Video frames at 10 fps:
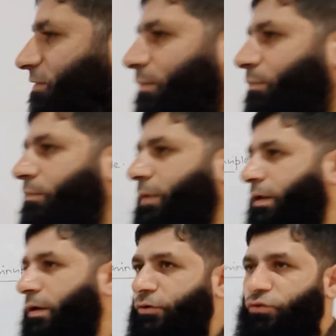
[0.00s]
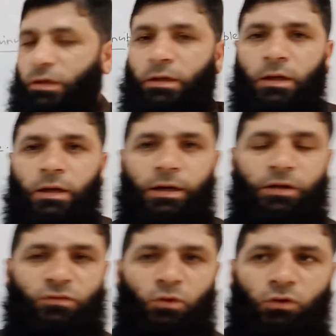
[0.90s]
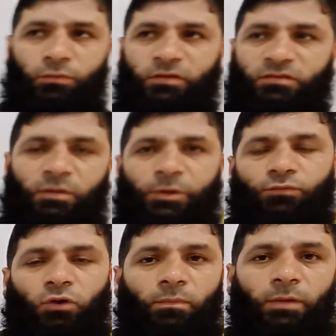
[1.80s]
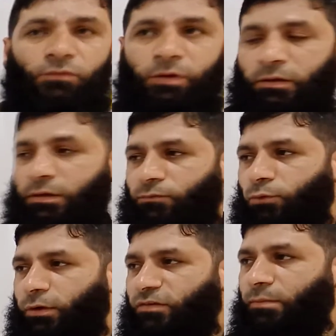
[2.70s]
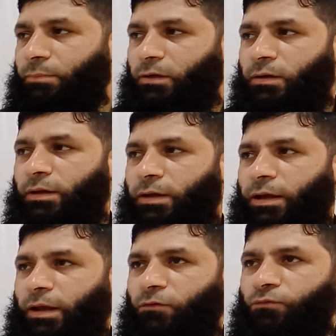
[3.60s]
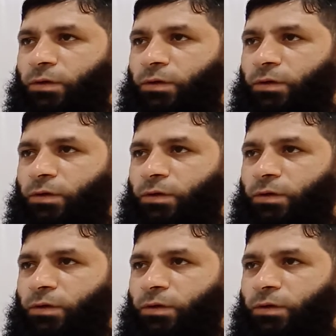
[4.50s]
some energy, it is always coming from a work done. For example, if